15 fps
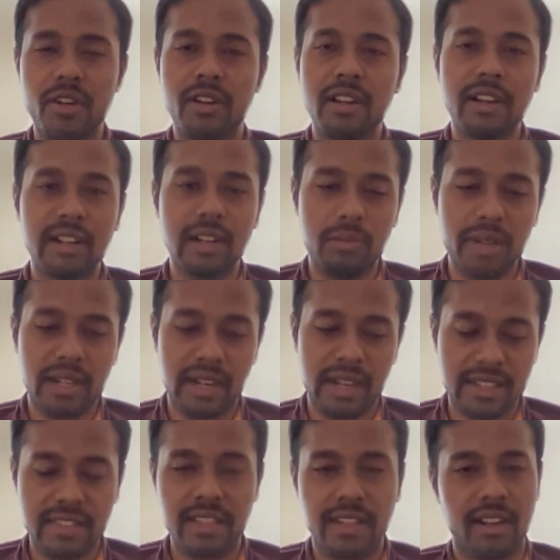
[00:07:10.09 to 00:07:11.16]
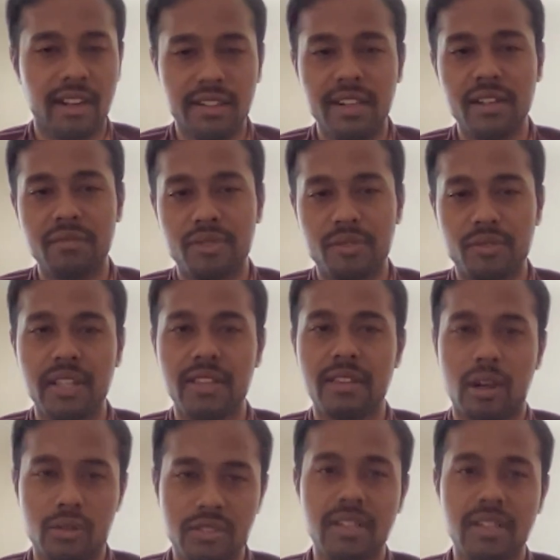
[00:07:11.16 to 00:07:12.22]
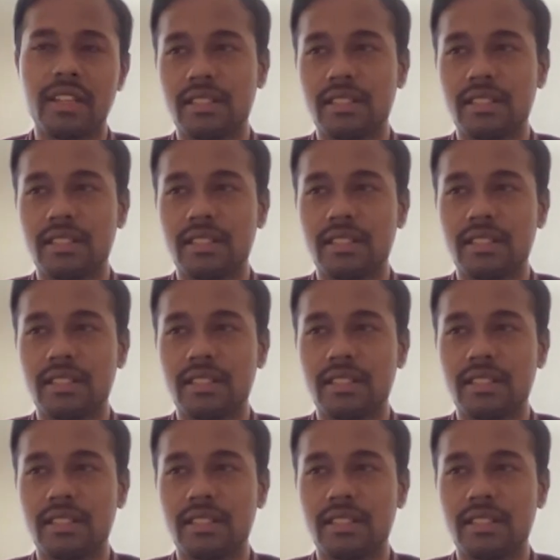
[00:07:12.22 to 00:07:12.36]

or a little bit less than 150,000